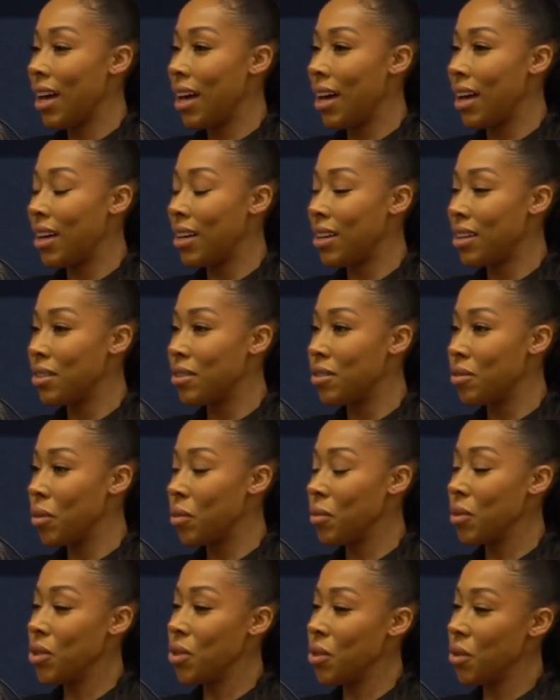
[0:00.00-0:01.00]
And
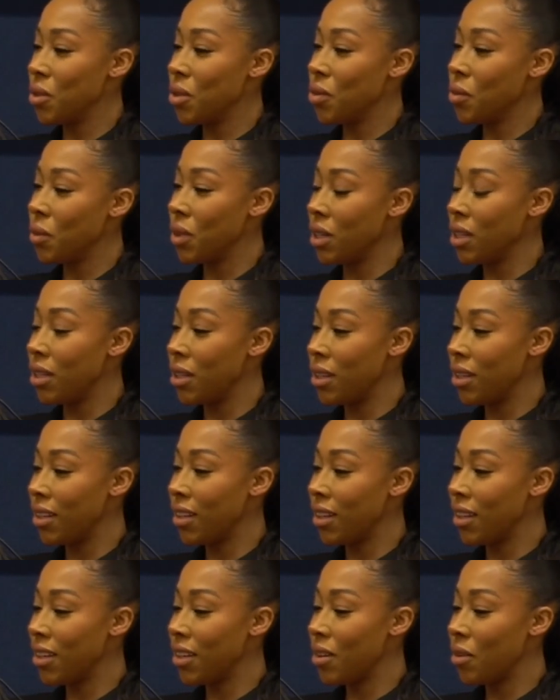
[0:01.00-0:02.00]
what we do is
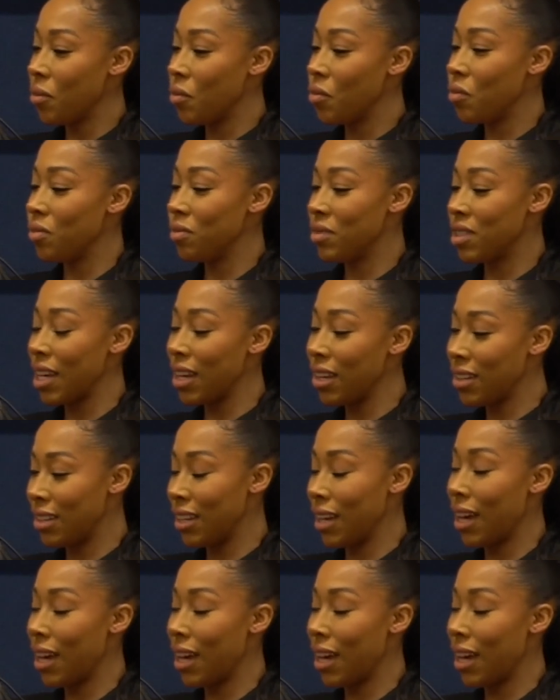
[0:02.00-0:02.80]
we take